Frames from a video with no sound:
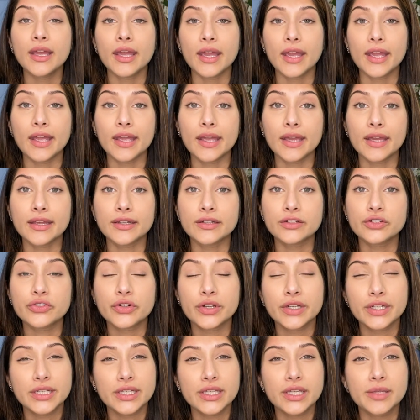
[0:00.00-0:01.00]
and
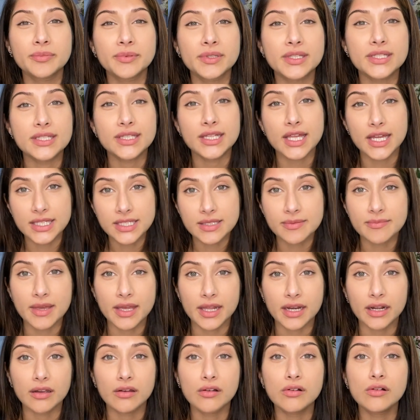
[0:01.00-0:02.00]
trying to keep this less
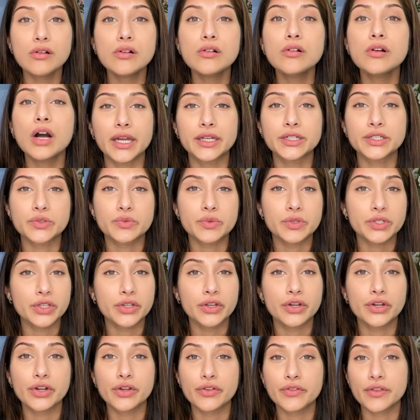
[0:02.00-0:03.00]
medical, I just want you
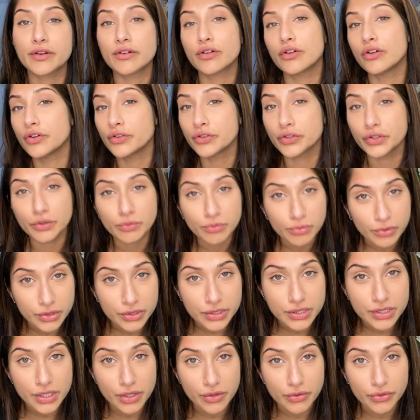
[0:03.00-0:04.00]
to know that all
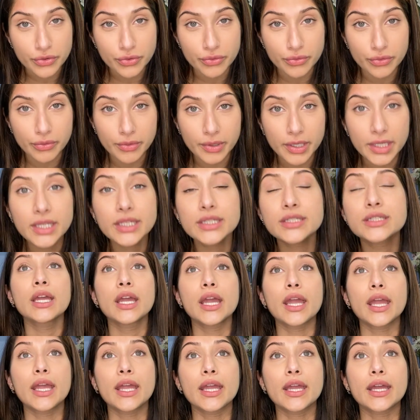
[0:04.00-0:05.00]
newborns go through it.
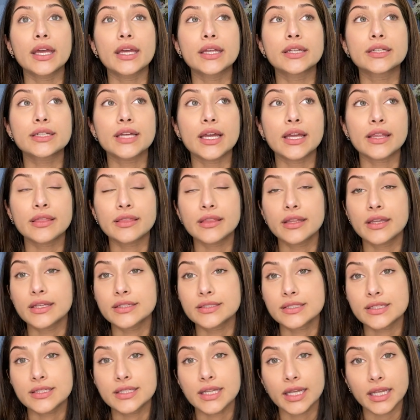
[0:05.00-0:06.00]
And I think as
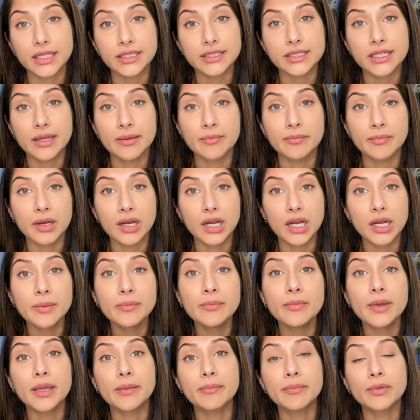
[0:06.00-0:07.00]
a second-time mom,
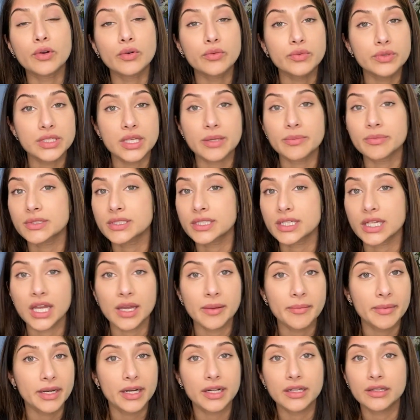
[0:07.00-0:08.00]
my milk was able to
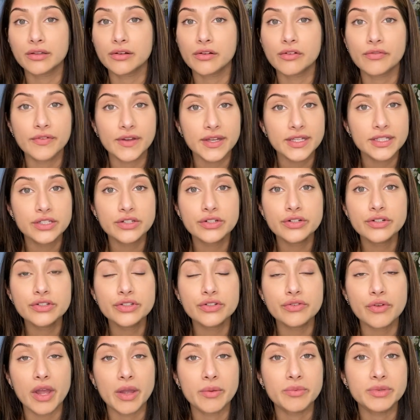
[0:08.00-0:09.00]
come in a little faster,
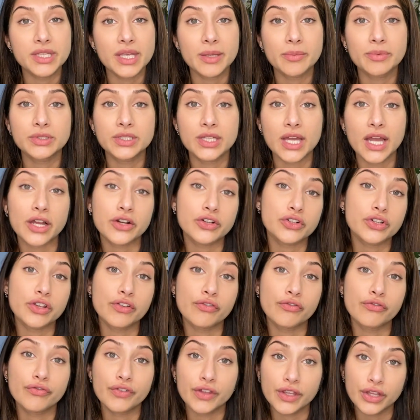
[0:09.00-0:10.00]
so I was able to actually
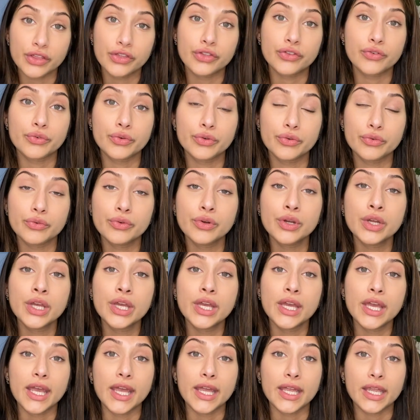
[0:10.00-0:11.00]
feed through
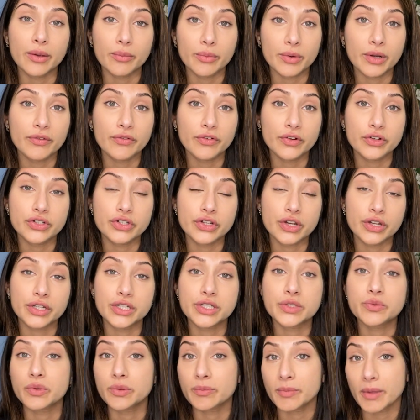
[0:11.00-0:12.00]
and get rid of her
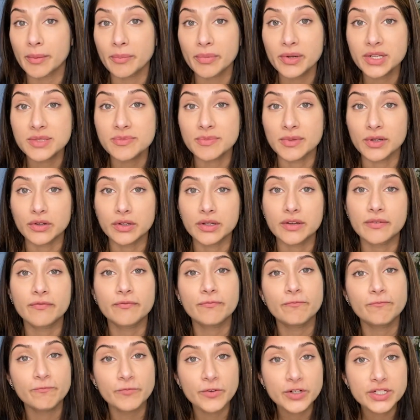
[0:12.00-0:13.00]
jaundice with my breast milk.
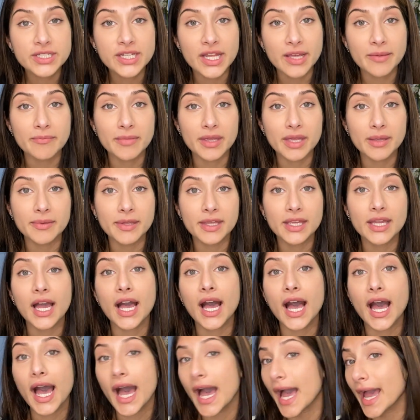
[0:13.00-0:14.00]
First-time baby,
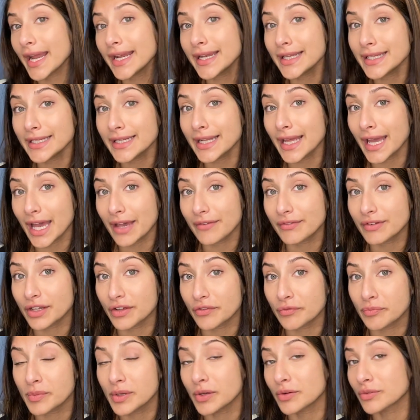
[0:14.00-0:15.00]
I didn't have enough
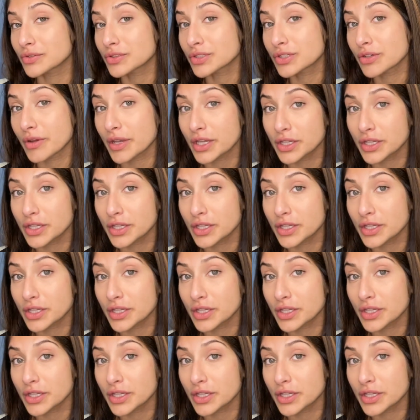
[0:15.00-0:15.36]
milk, so I